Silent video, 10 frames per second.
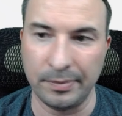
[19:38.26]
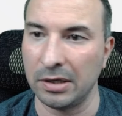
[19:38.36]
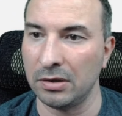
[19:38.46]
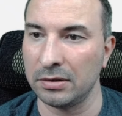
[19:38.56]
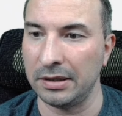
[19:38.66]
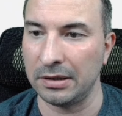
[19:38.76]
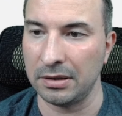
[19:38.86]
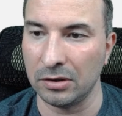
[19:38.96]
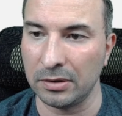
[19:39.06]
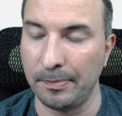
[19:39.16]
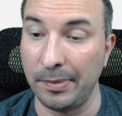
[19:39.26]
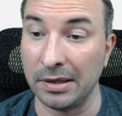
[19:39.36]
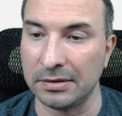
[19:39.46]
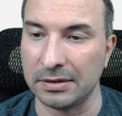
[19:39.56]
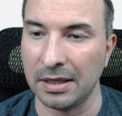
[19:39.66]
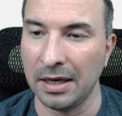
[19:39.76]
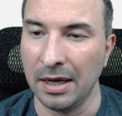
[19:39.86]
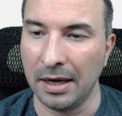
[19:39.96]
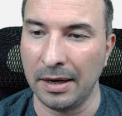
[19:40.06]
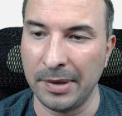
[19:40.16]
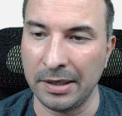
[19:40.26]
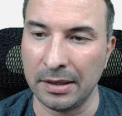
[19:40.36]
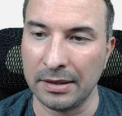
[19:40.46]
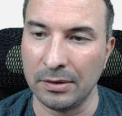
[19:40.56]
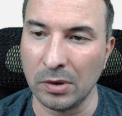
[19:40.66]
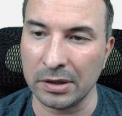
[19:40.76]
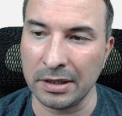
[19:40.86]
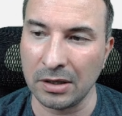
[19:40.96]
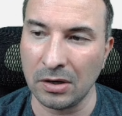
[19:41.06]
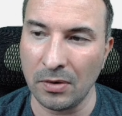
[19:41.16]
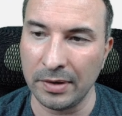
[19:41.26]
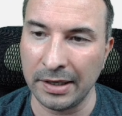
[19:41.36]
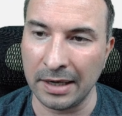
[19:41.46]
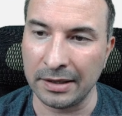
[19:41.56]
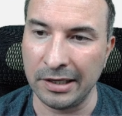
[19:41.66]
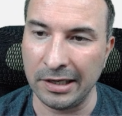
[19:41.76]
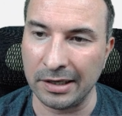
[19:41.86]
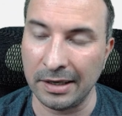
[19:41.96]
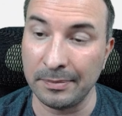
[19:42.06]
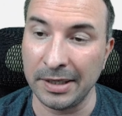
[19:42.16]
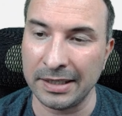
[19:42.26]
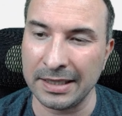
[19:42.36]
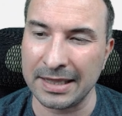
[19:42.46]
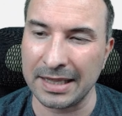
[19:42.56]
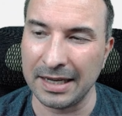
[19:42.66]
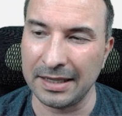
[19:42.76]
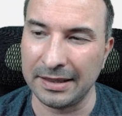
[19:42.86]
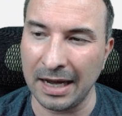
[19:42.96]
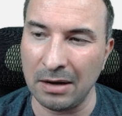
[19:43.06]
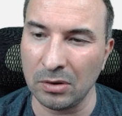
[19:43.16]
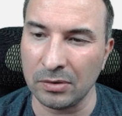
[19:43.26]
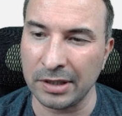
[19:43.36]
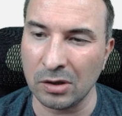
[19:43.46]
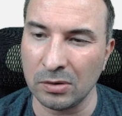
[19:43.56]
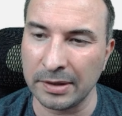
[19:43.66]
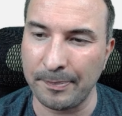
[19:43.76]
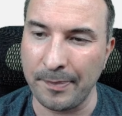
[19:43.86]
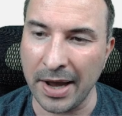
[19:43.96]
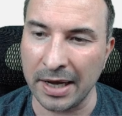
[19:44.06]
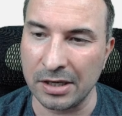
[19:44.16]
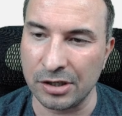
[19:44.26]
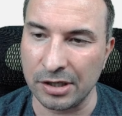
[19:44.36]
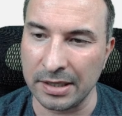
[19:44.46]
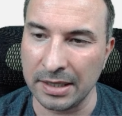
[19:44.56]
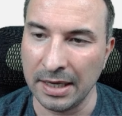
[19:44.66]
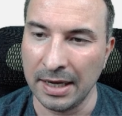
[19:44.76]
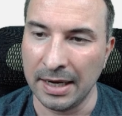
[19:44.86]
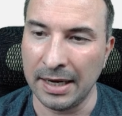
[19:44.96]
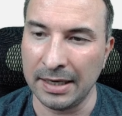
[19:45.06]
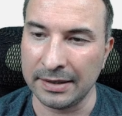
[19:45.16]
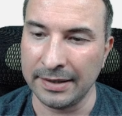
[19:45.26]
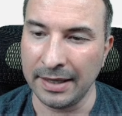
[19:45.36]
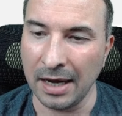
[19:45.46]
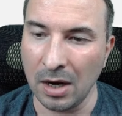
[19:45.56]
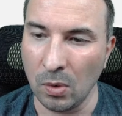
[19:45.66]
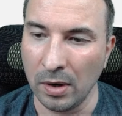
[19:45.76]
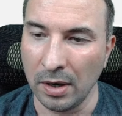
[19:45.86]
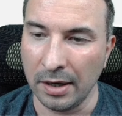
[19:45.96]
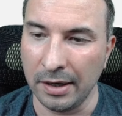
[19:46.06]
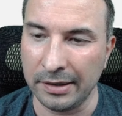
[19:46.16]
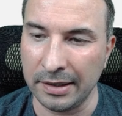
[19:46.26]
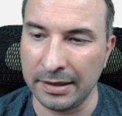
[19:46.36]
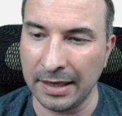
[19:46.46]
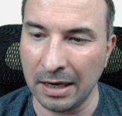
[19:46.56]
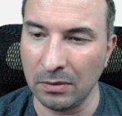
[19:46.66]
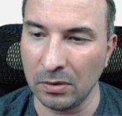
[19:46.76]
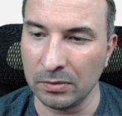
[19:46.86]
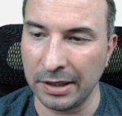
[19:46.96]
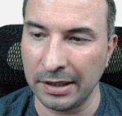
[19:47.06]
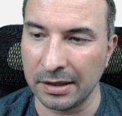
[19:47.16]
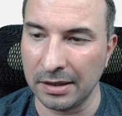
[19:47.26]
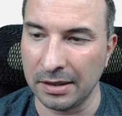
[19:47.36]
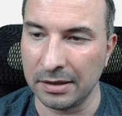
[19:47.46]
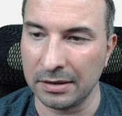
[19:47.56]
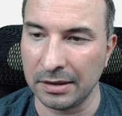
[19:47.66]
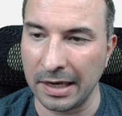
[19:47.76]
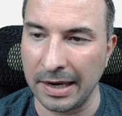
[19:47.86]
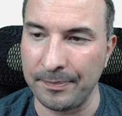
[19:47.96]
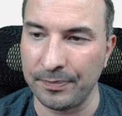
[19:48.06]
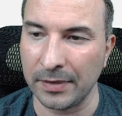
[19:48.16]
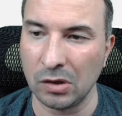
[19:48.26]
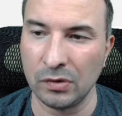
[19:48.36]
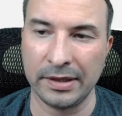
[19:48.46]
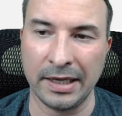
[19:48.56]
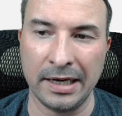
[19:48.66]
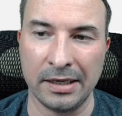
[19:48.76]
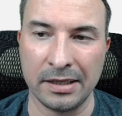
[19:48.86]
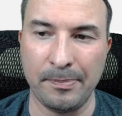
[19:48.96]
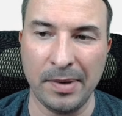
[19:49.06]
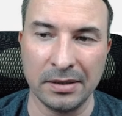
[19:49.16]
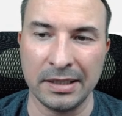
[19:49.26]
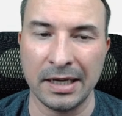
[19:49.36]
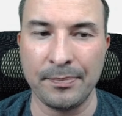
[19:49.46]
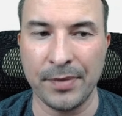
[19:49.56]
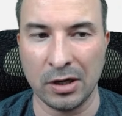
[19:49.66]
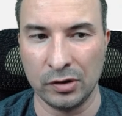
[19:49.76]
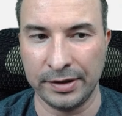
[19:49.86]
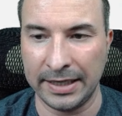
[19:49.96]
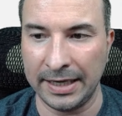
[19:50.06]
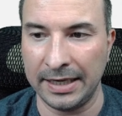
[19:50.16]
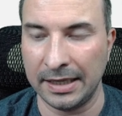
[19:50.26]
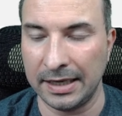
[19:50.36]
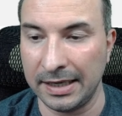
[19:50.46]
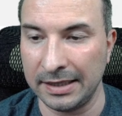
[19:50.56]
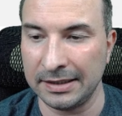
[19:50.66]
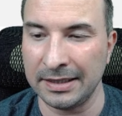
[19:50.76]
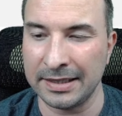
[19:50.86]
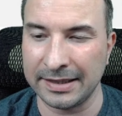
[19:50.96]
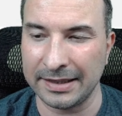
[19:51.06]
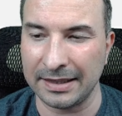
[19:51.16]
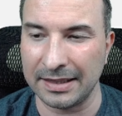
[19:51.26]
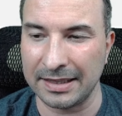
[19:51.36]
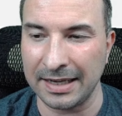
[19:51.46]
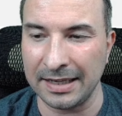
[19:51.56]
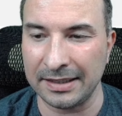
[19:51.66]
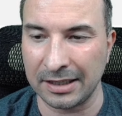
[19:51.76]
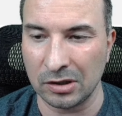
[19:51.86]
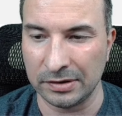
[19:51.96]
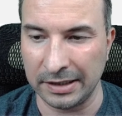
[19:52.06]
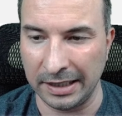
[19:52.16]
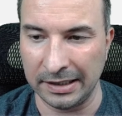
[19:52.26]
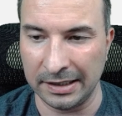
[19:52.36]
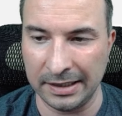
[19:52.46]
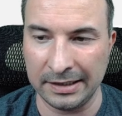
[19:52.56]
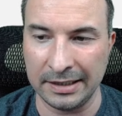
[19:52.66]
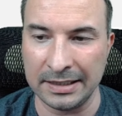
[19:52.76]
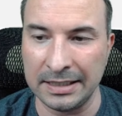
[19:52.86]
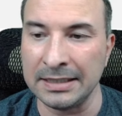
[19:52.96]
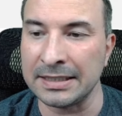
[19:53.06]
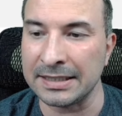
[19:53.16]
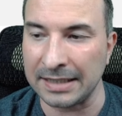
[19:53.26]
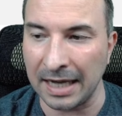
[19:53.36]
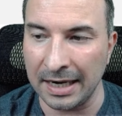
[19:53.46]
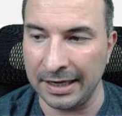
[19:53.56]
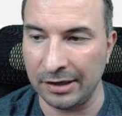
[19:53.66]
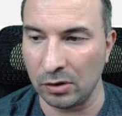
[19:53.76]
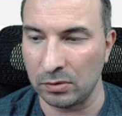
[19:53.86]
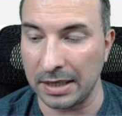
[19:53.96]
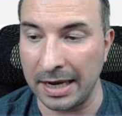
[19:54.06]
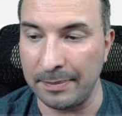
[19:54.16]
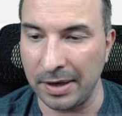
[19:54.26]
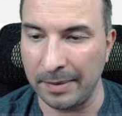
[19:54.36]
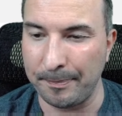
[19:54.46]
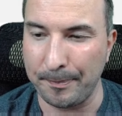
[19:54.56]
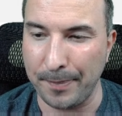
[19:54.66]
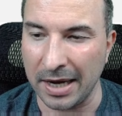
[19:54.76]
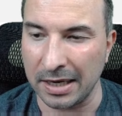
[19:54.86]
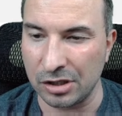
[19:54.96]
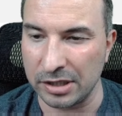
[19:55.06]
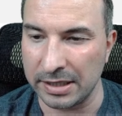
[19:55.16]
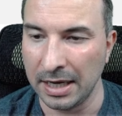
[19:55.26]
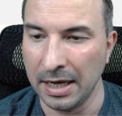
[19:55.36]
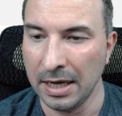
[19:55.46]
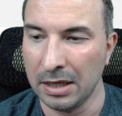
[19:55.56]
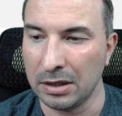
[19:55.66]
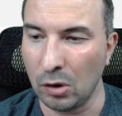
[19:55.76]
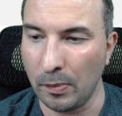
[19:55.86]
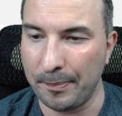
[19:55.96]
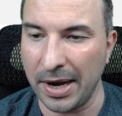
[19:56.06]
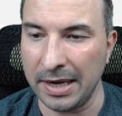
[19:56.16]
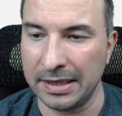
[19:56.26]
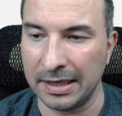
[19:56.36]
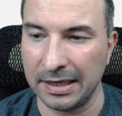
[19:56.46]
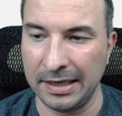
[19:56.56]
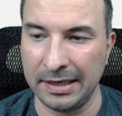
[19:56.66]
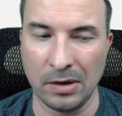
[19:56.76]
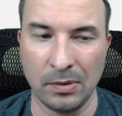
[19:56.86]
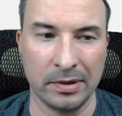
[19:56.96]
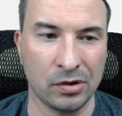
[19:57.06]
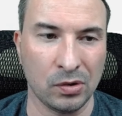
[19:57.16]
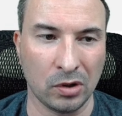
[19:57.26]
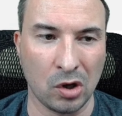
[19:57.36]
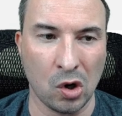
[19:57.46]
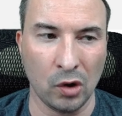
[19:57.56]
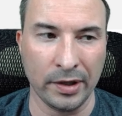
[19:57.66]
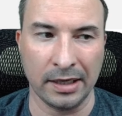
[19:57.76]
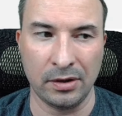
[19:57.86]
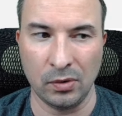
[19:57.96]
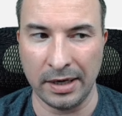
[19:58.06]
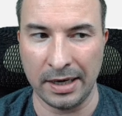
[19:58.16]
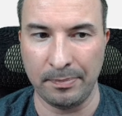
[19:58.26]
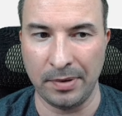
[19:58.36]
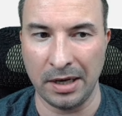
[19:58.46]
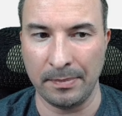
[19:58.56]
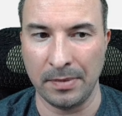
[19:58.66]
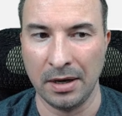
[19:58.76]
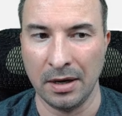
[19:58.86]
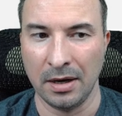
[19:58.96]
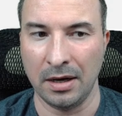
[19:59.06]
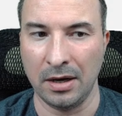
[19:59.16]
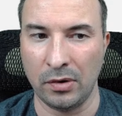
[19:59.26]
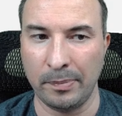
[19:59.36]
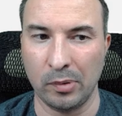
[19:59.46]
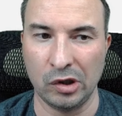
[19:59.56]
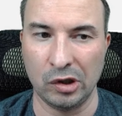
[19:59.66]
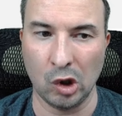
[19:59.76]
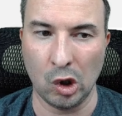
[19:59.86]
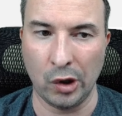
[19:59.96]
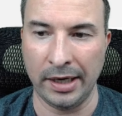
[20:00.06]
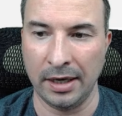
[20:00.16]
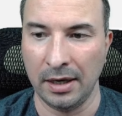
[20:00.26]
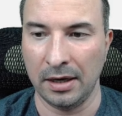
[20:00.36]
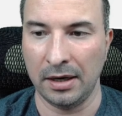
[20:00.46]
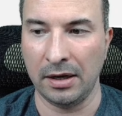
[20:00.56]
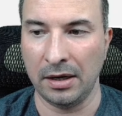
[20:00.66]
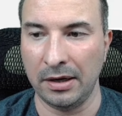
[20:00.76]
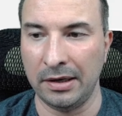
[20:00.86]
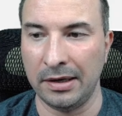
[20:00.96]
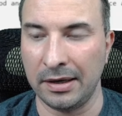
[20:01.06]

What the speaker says: because it's not built. I mean, what is going on here? I mean, it's downloading all the packages, and now it is downloading the container, it's building up the container, and inside the container it is installing those npm packages. So basically now it should connect to the npm repository in